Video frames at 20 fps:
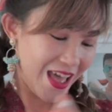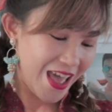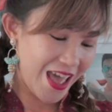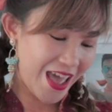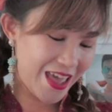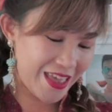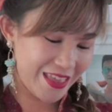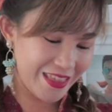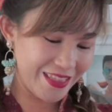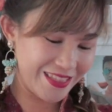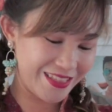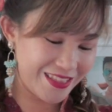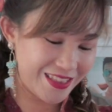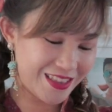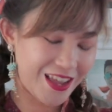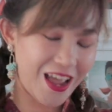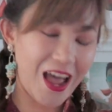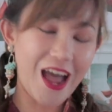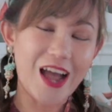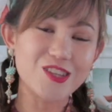and
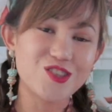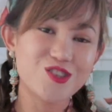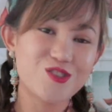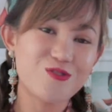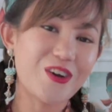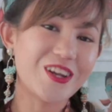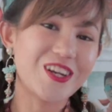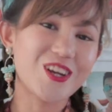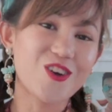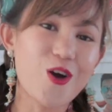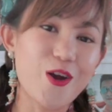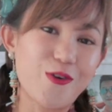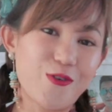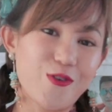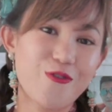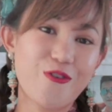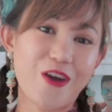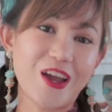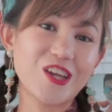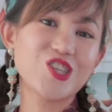I just find it quite
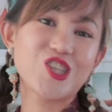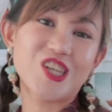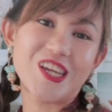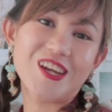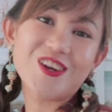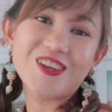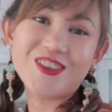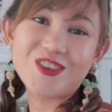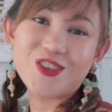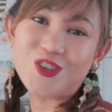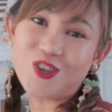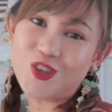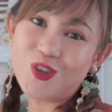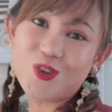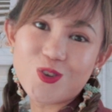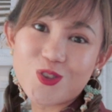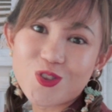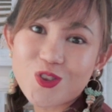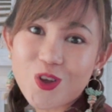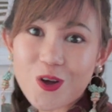refreshing
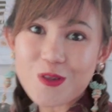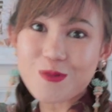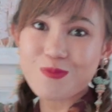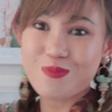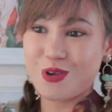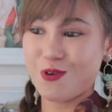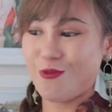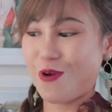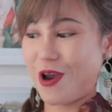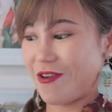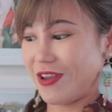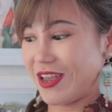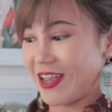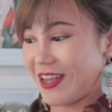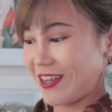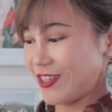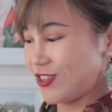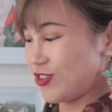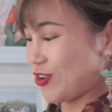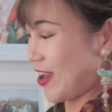to not be wearing
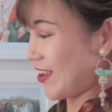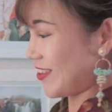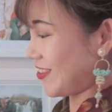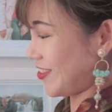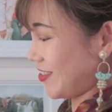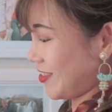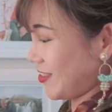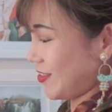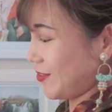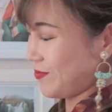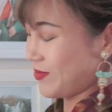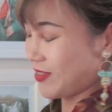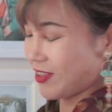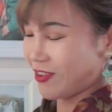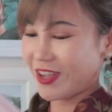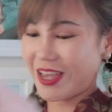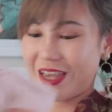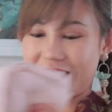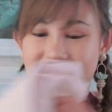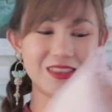a dress.
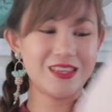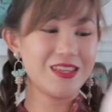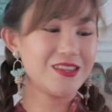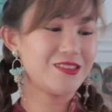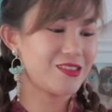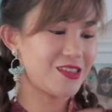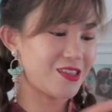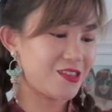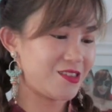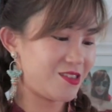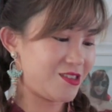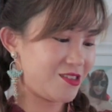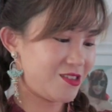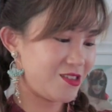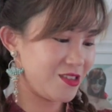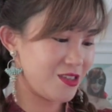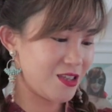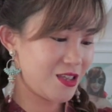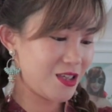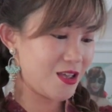Okay, this is
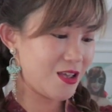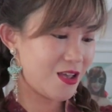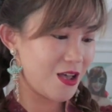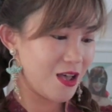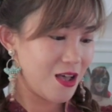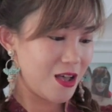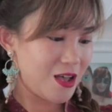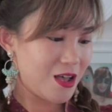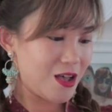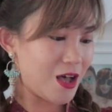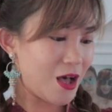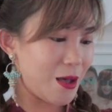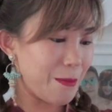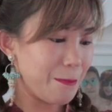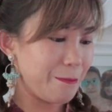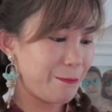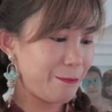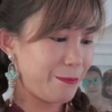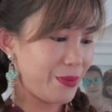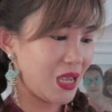a
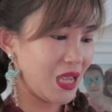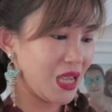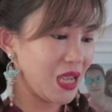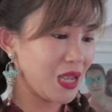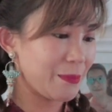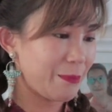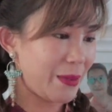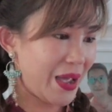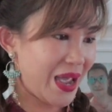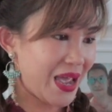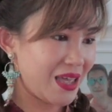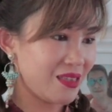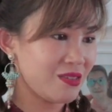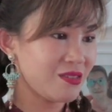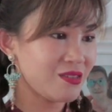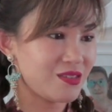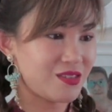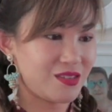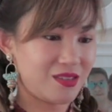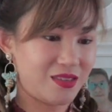pink
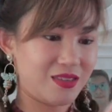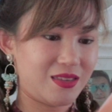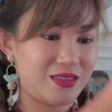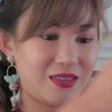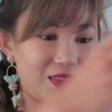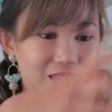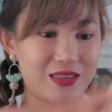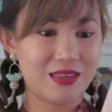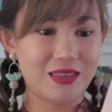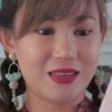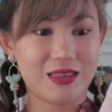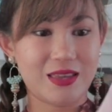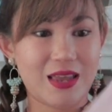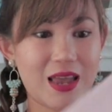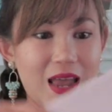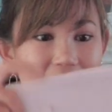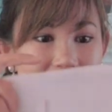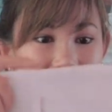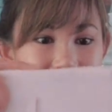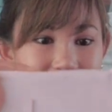pants
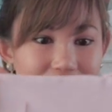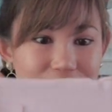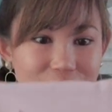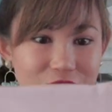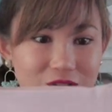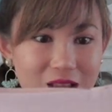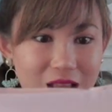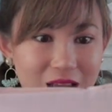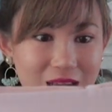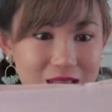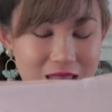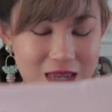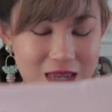and it looks like